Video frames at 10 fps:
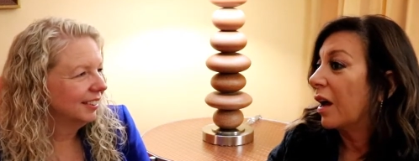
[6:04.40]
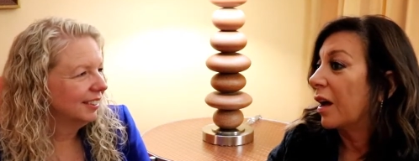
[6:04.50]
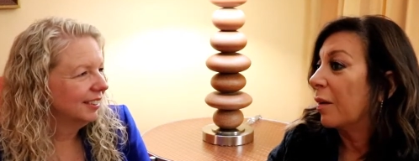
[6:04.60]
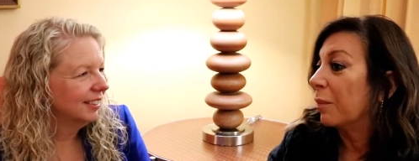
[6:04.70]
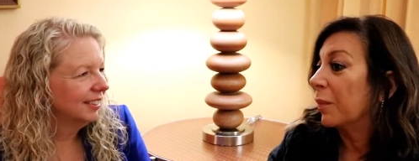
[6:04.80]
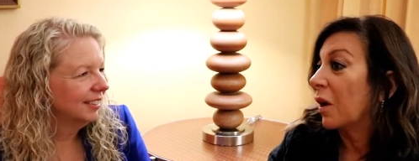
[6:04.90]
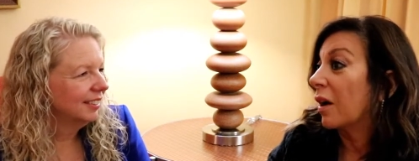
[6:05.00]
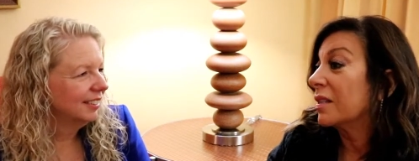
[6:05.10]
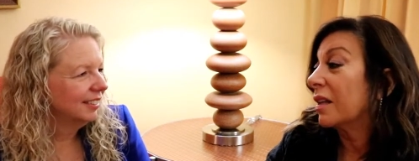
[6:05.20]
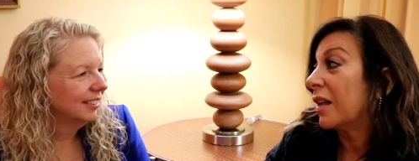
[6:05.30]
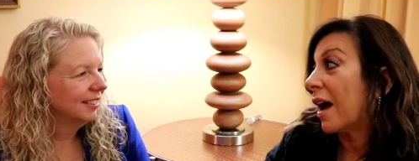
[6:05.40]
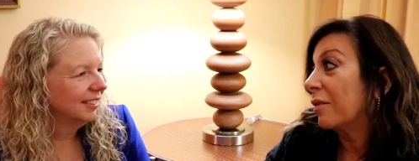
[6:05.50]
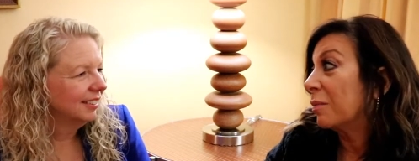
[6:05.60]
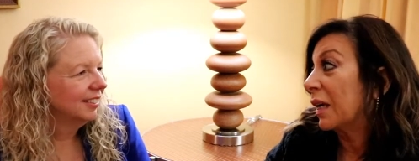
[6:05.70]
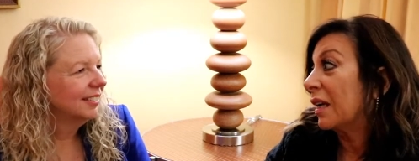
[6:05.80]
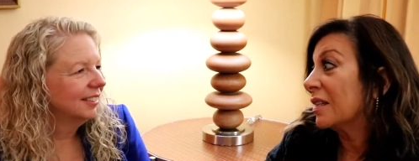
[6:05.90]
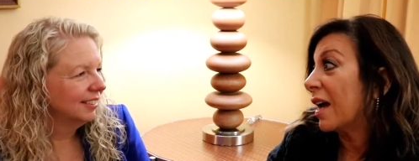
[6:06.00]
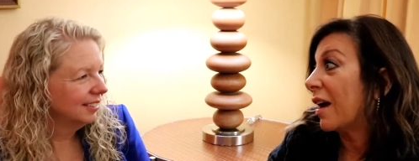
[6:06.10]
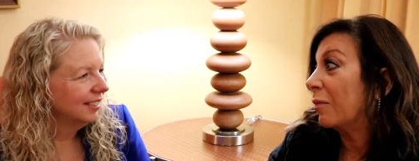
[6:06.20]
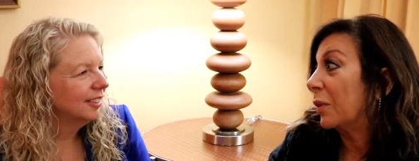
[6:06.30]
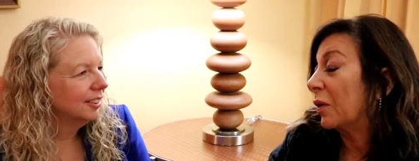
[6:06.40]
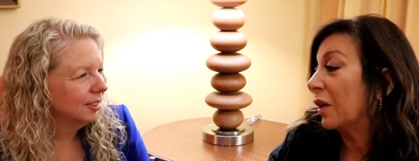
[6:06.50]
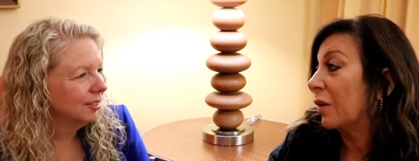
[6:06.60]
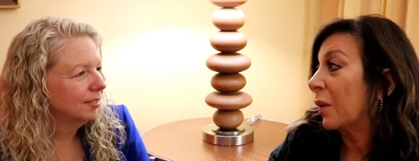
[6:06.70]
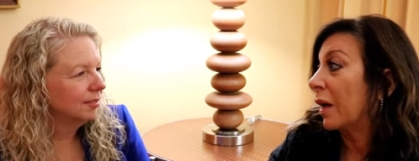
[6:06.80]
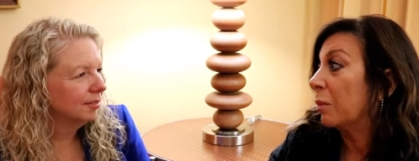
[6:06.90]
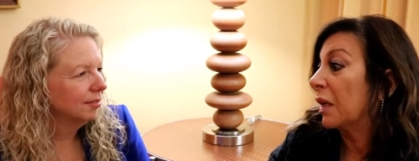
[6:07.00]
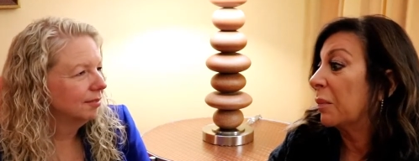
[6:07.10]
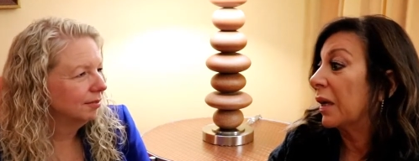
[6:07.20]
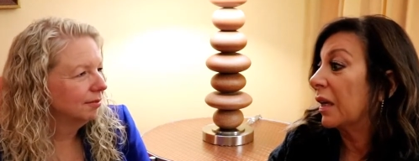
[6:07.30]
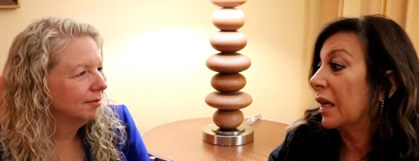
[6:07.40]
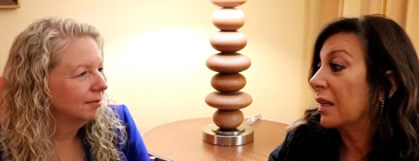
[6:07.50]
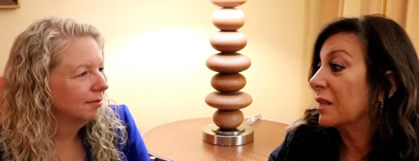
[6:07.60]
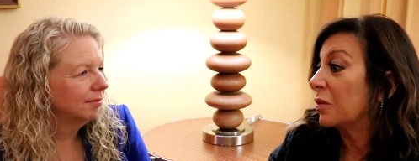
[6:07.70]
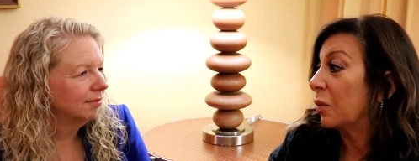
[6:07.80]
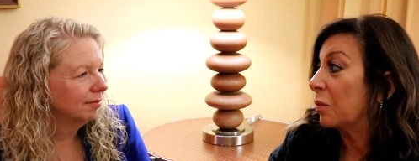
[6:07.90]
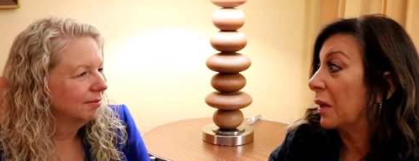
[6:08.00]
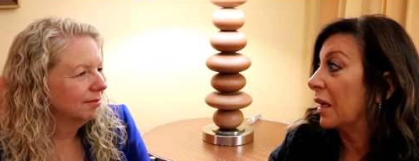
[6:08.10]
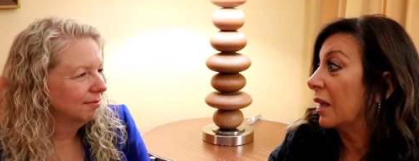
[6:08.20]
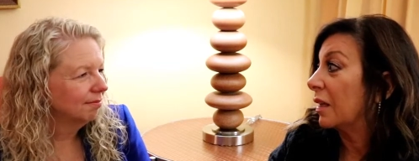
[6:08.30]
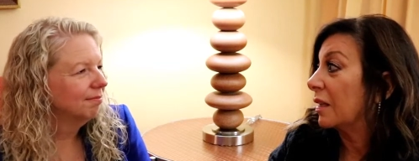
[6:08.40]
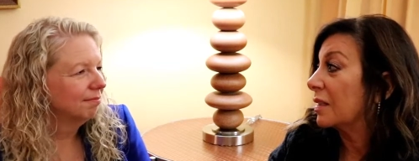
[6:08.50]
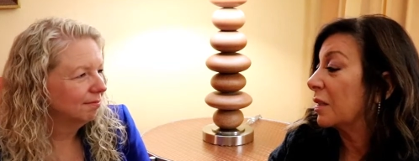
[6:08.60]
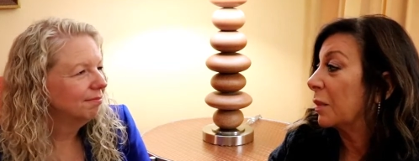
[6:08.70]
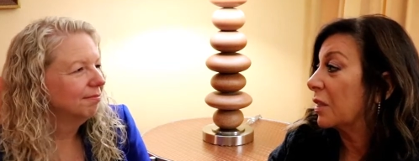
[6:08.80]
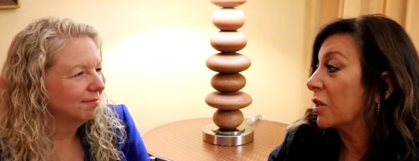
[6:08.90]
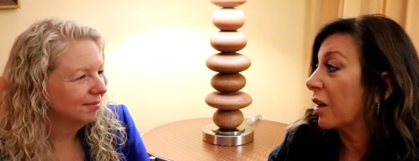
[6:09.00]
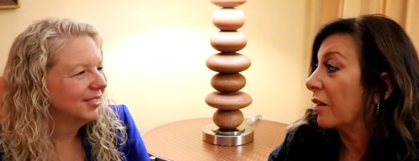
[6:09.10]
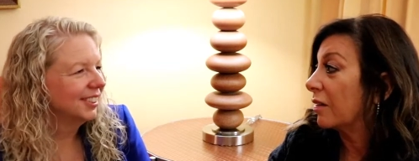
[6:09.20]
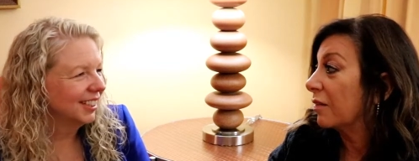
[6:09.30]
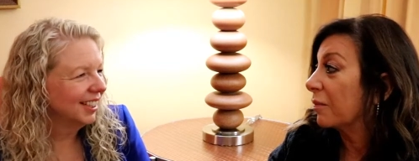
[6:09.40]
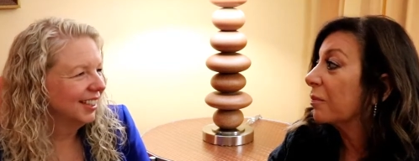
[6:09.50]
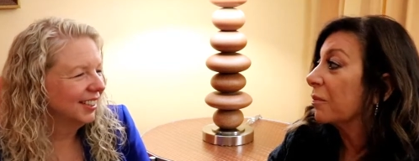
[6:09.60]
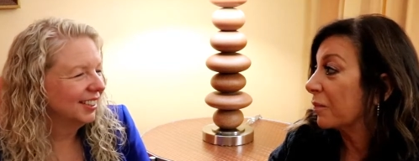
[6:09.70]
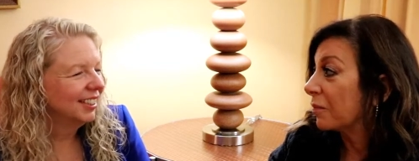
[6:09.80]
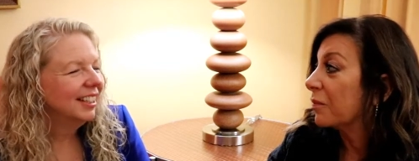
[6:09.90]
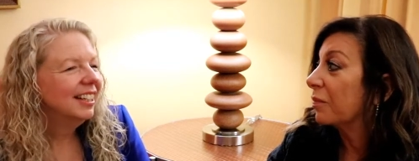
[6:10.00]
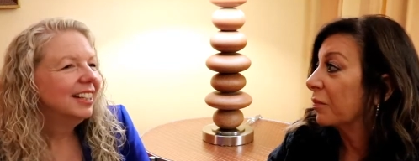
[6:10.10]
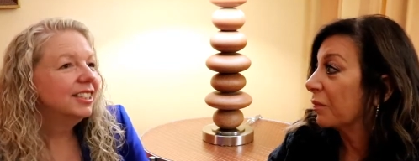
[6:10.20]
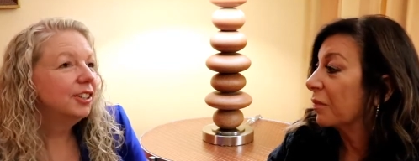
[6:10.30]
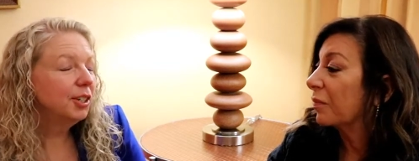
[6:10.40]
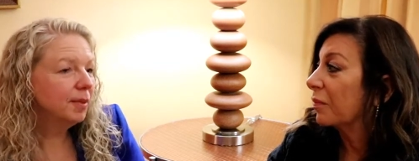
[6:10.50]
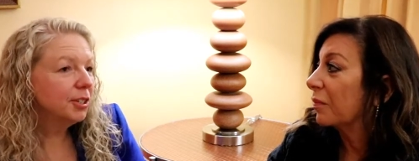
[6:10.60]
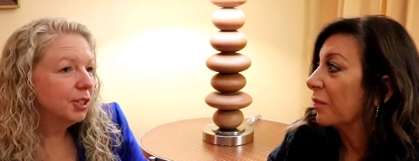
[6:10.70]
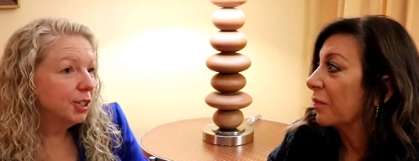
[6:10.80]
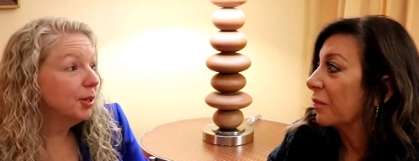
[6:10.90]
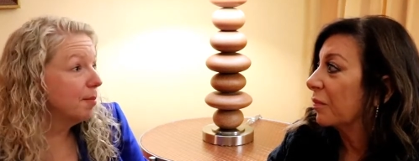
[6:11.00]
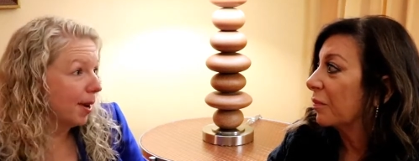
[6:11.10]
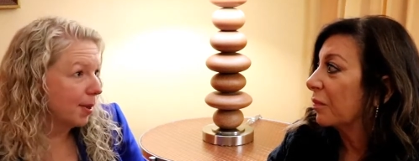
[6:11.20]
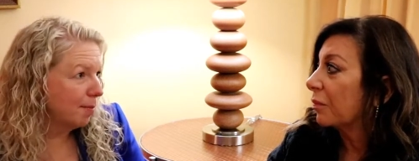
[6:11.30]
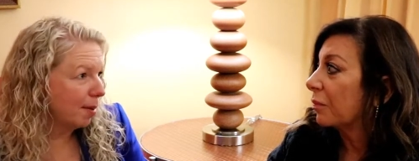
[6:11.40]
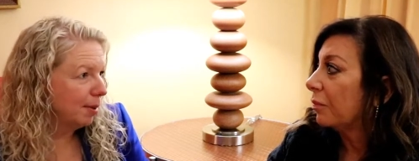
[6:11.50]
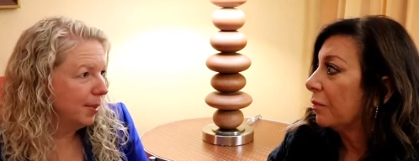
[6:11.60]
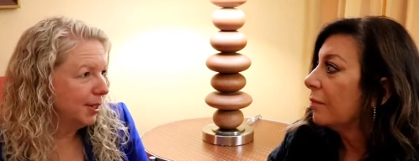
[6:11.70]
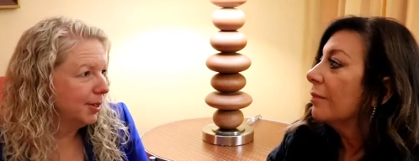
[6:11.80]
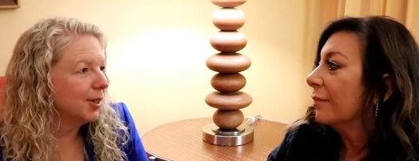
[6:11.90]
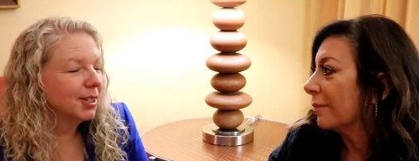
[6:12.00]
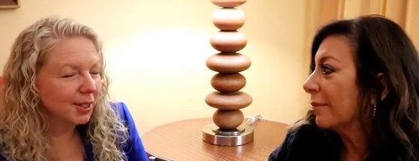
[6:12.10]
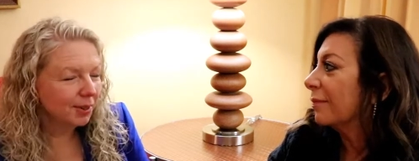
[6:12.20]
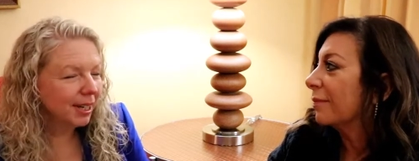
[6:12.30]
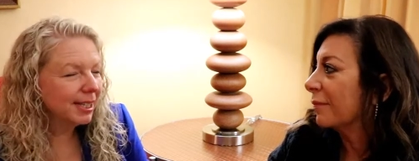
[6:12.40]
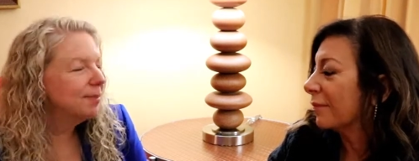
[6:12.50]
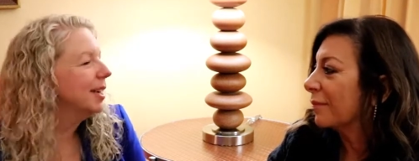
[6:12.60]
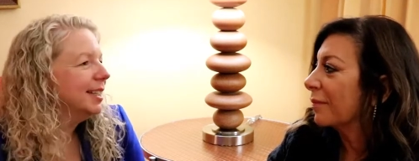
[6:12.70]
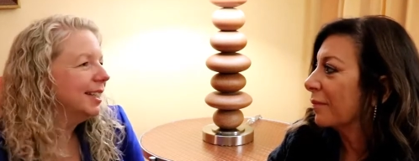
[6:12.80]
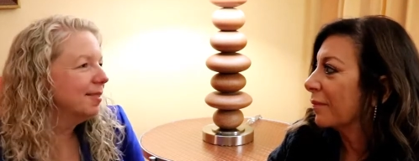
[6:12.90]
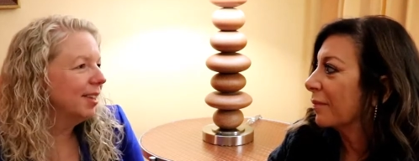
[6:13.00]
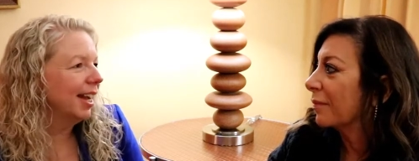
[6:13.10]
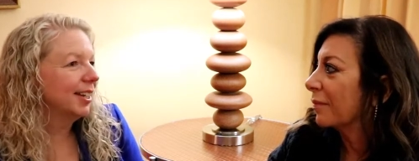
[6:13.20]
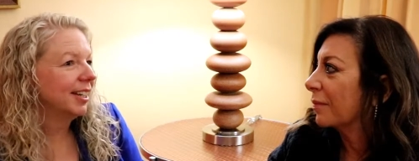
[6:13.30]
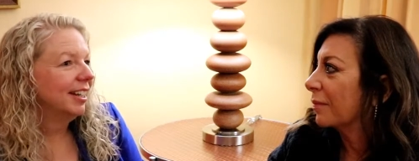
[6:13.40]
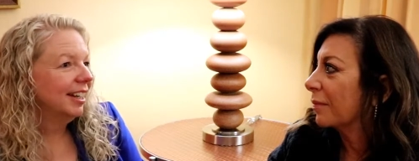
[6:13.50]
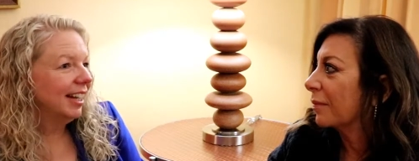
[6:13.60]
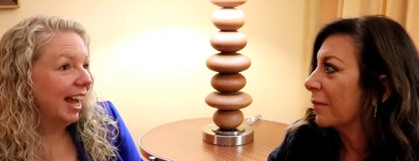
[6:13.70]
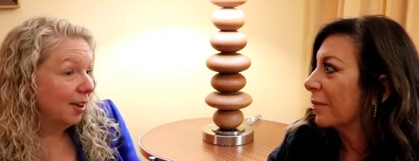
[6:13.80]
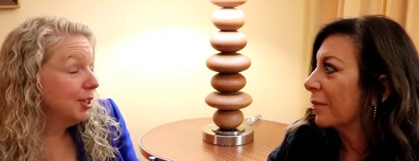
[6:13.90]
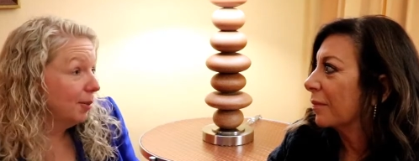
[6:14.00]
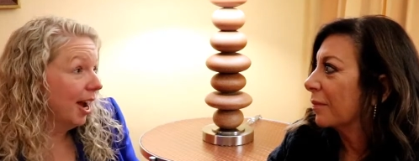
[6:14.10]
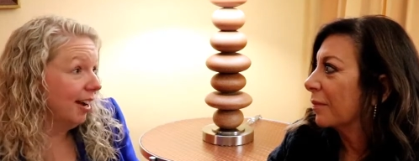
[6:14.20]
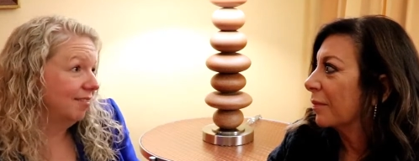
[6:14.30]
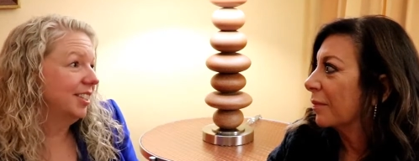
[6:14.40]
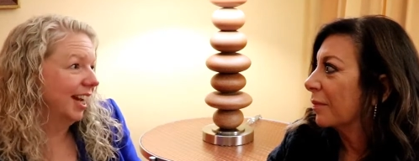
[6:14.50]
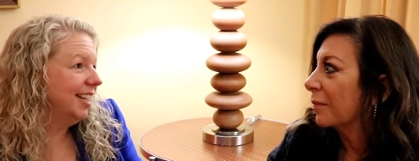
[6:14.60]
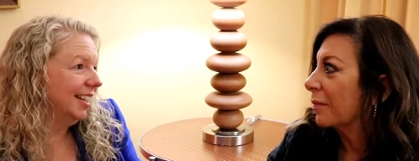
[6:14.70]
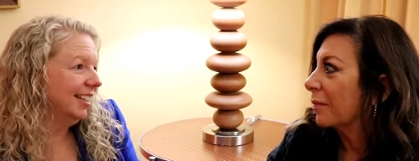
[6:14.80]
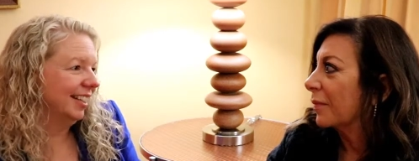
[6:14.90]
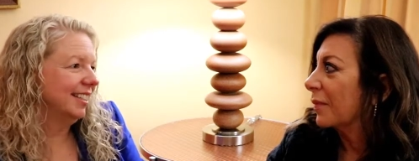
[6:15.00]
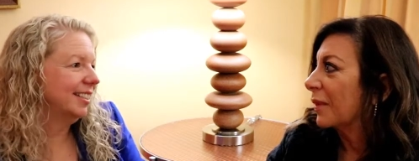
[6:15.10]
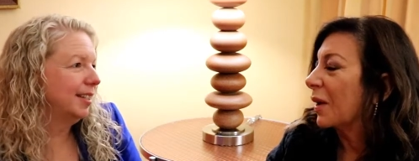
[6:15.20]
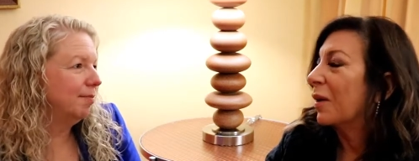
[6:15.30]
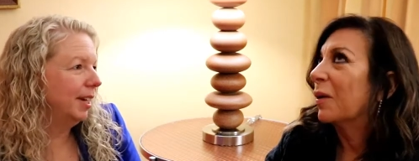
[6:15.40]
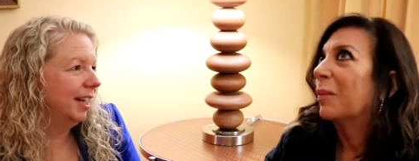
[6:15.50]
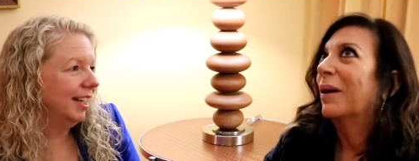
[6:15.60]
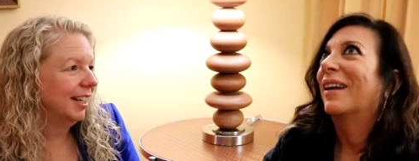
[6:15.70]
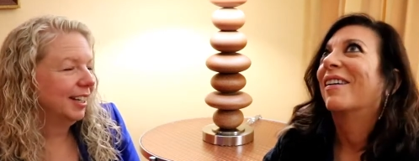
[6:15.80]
Speaker 1: Um, God's allowed me to have beauty around me, but He's told me it needs to be shared.
Speaker 2: So you mentioned too about the mama mentor. Mm -hmm. So mm-hmm. explain to them like how you have taken this to oh be. Oh my